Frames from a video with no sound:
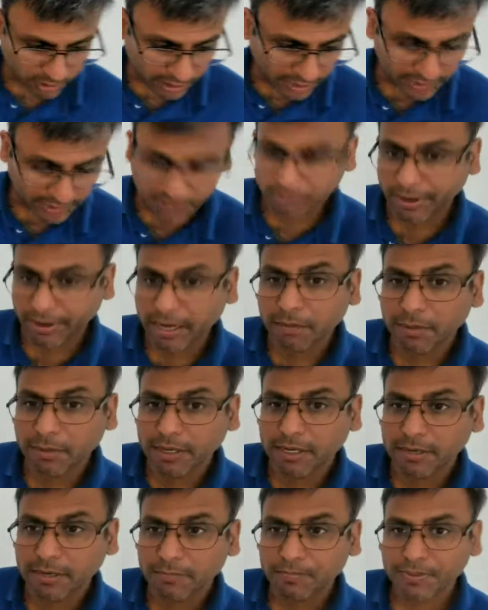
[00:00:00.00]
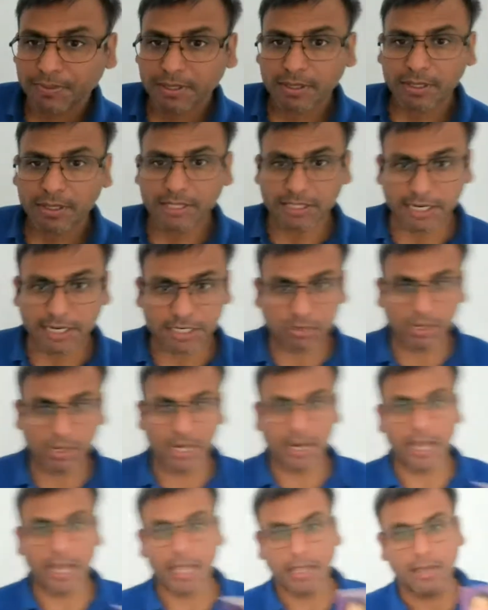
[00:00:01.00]
highly recommended. It's
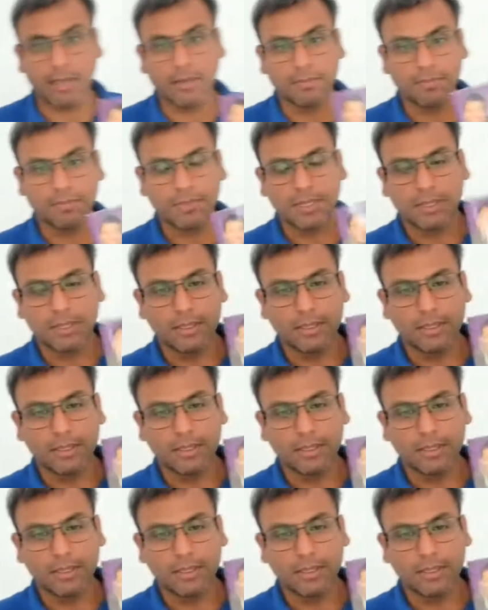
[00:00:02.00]
literally lying here.